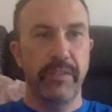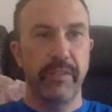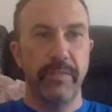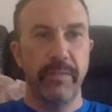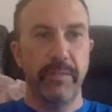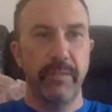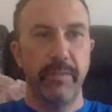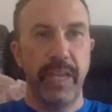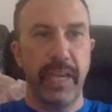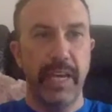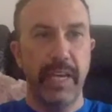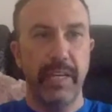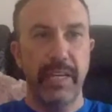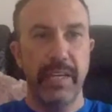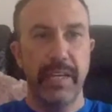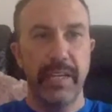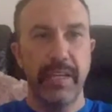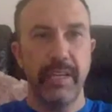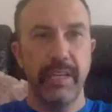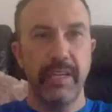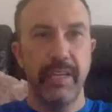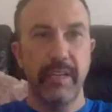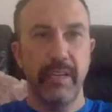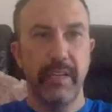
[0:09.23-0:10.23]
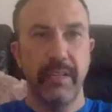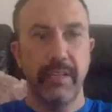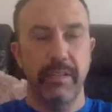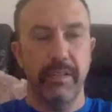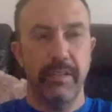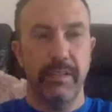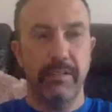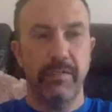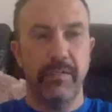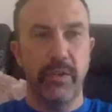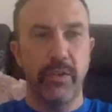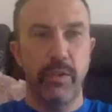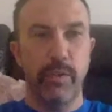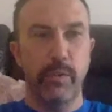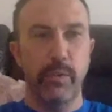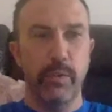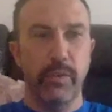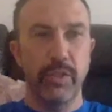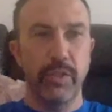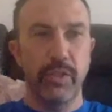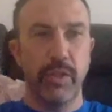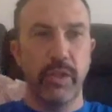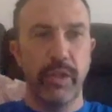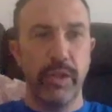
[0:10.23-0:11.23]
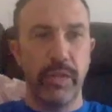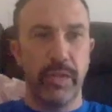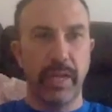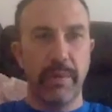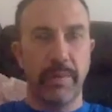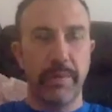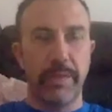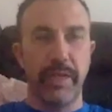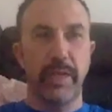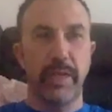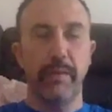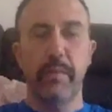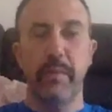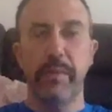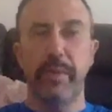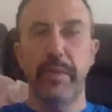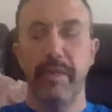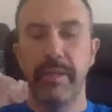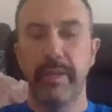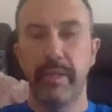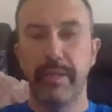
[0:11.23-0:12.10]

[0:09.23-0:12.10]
If I get any views start coming up.